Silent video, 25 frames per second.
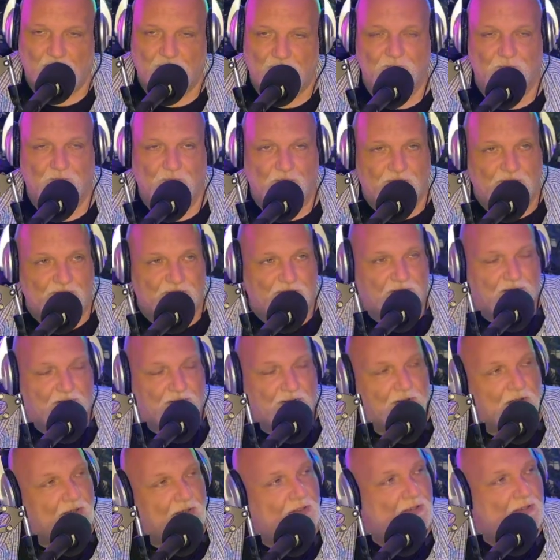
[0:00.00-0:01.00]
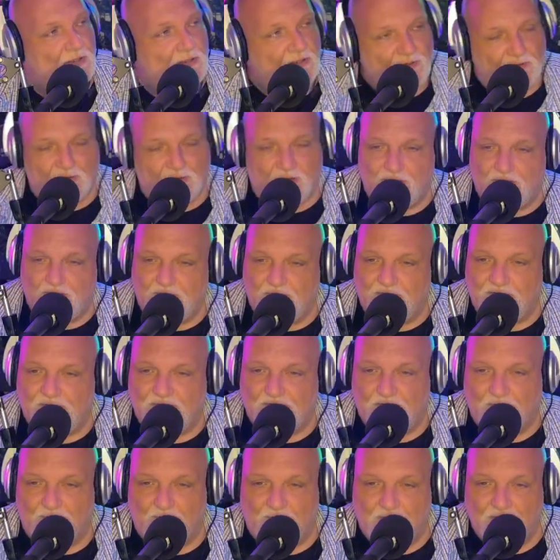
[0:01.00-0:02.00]
breathing that I do into the
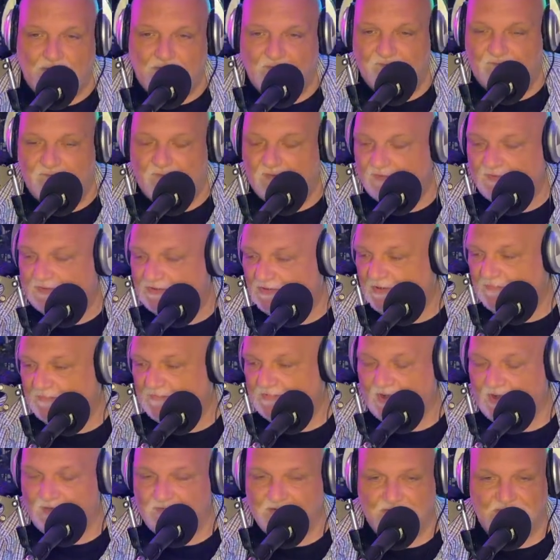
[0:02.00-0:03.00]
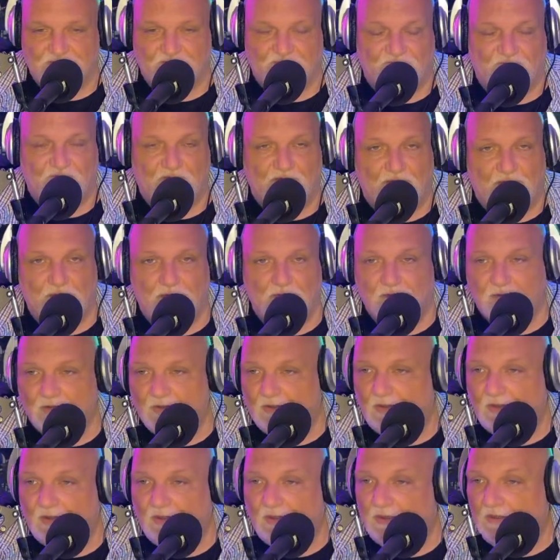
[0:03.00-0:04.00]
microphone sometimes because I'm fat.
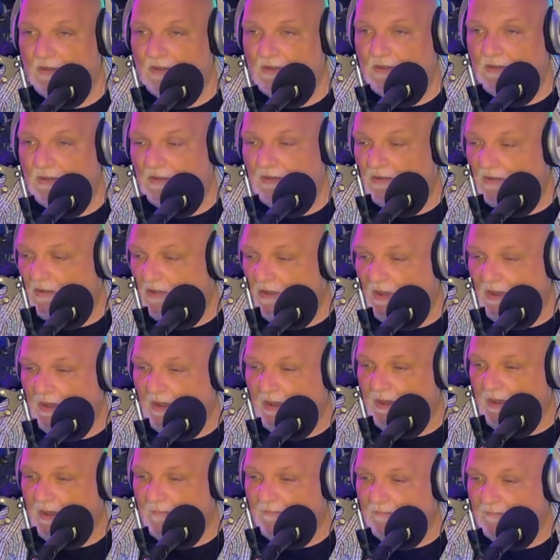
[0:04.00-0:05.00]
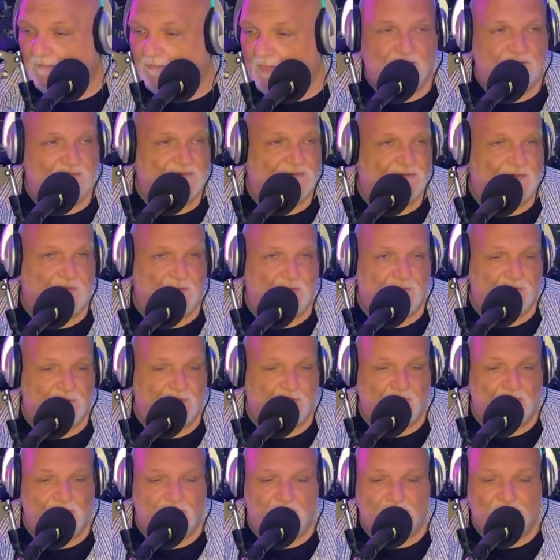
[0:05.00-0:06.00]
You don't hear
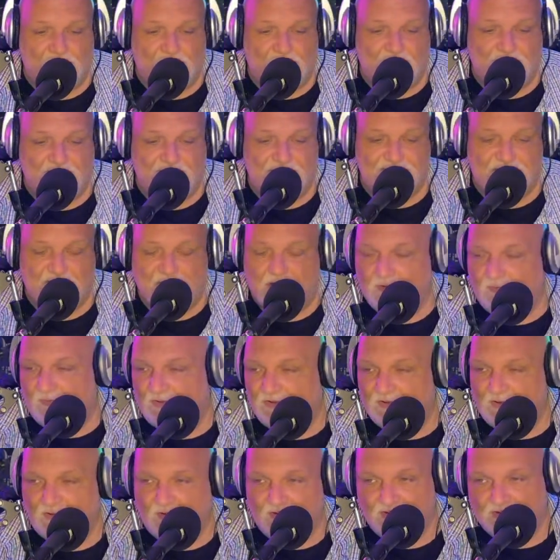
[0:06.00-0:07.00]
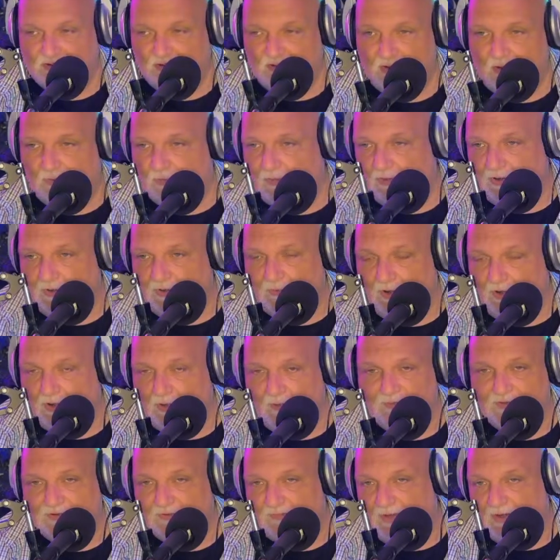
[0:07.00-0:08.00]
the police sirens unless they're like pulling right up
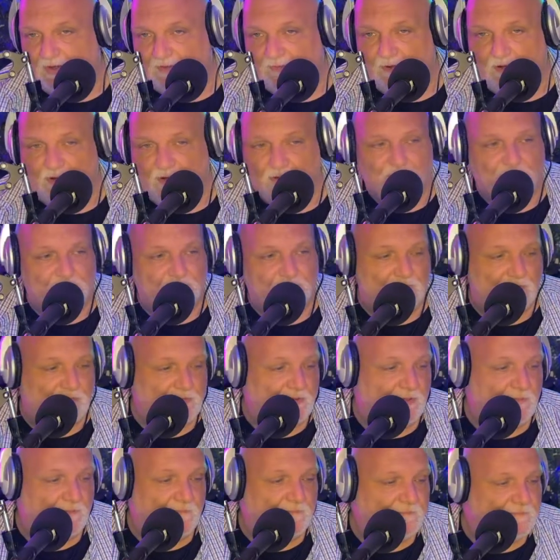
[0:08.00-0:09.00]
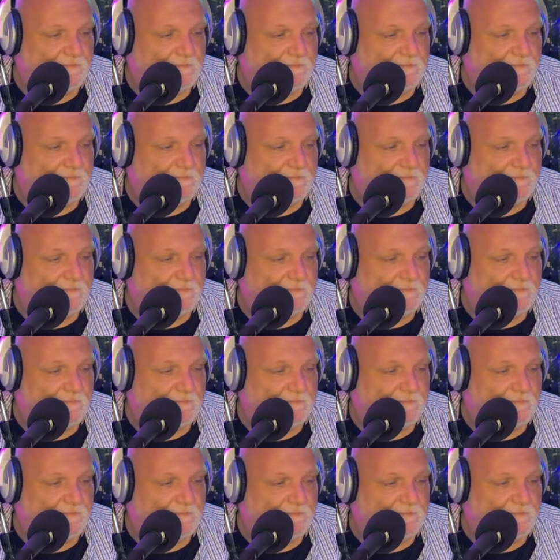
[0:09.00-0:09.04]
to my apartment building.